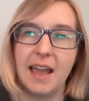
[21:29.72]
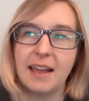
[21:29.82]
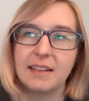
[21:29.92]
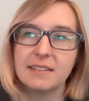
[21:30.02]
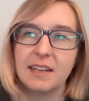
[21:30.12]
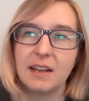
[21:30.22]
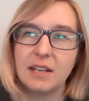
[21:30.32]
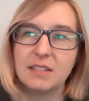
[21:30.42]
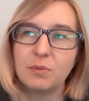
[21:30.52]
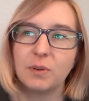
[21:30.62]
And it's like,
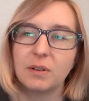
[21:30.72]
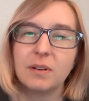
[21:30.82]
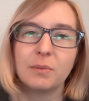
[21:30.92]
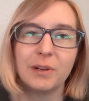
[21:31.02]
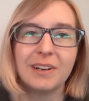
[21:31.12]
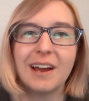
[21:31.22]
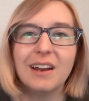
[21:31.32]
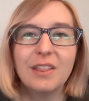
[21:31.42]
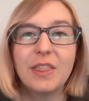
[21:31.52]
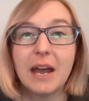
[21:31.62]
it's, we're, we're
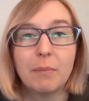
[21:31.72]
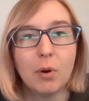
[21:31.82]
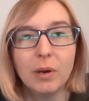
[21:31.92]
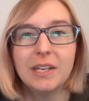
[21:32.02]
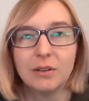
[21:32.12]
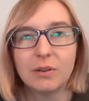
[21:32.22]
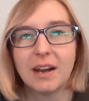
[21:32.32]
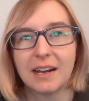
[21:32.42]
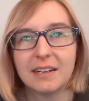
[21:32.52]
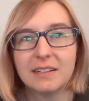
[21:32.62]
not at that point, you
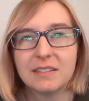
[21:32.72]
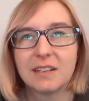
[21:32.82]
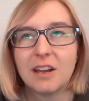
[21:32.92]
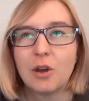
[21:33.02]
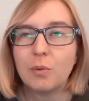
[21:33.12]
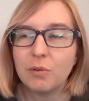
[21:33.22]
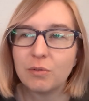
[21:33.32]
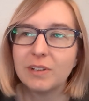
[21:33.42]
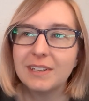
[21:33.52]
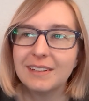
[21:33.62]
guys. We're
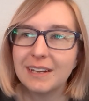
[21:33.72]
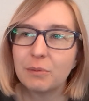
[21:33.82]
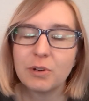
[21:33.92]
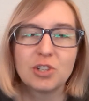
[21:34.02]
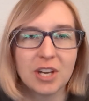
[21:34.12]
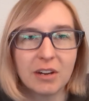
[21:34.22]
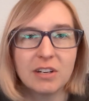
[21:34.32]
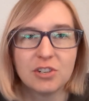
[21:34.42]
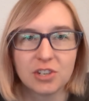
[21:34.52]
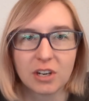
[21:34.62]
really like, we're
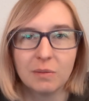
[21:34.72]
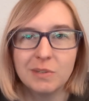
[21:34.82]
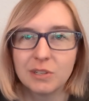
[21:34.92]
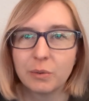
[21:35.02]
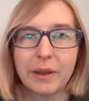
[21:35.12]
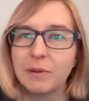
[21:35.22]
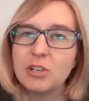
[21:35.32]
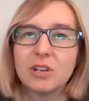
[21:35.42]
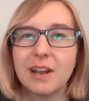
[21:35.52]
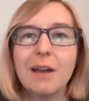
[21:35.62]
sharing germs in a way we
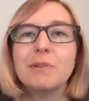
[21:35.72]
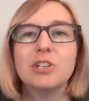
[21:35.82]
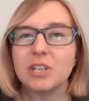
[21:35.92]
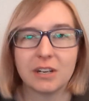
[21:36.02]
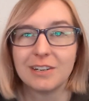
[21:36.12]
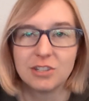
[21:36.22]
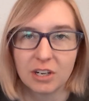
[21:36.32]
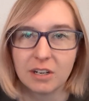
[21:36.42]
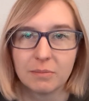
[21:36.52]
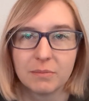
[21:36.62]
should not be sharing
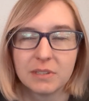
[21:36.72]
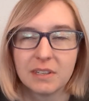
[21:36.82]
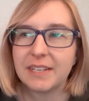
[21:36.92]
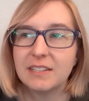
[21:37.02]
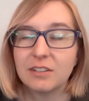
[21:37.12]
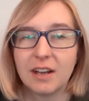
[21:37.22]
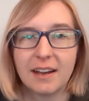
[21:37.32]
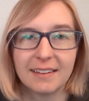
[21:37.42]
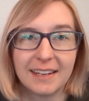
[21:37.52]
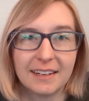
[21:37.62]
germs. These are
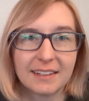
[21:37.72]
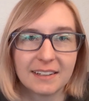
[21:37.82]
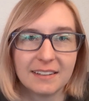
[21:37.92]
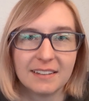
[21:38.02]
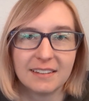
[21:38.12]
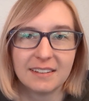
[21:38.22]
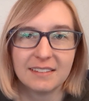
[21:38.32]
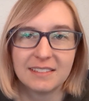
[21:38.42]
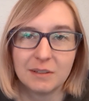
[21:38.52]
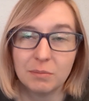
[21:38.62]
not like
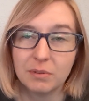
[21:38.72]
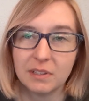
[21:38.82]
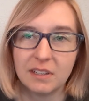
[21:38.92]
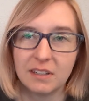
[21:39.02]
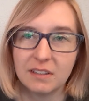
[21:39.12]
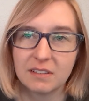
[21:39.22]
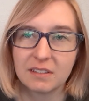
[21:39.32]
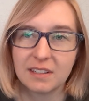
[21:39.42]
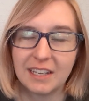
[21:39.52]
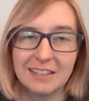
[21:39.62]
simple little
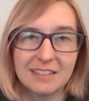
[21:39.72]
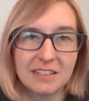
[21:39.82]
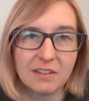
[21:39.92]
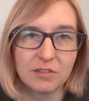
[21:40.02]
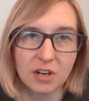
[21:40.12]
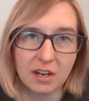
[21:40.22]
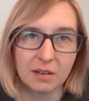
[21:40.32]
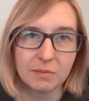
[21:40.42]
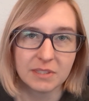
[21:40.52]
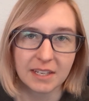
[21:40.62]
kid stuff germs.